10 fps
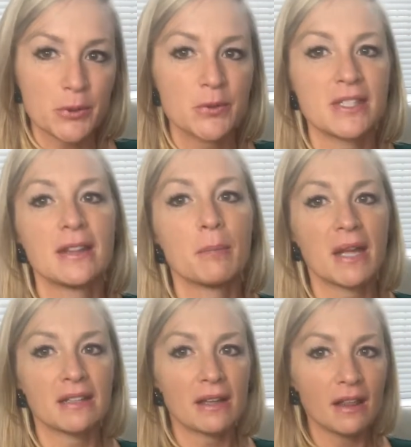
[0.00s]
who see the
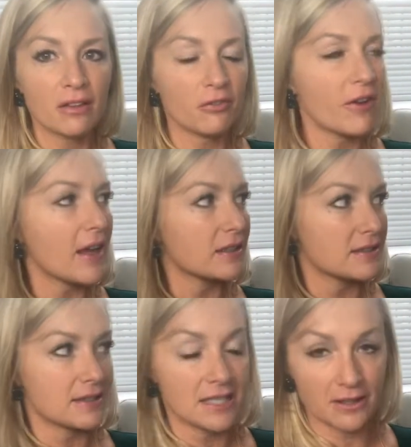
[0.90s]
Mandela effect
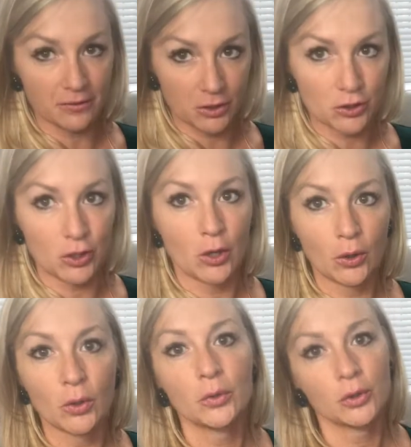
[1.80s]
see that there's
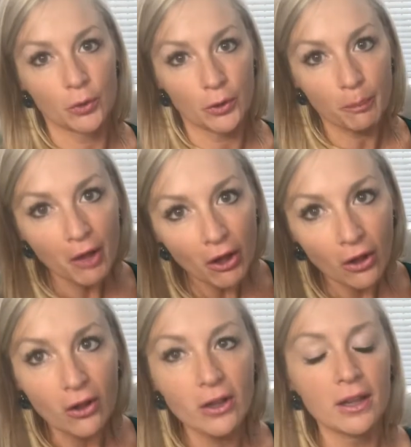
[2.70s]
no North
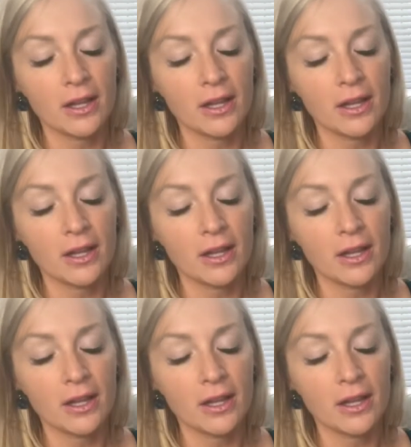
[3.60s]
Pole.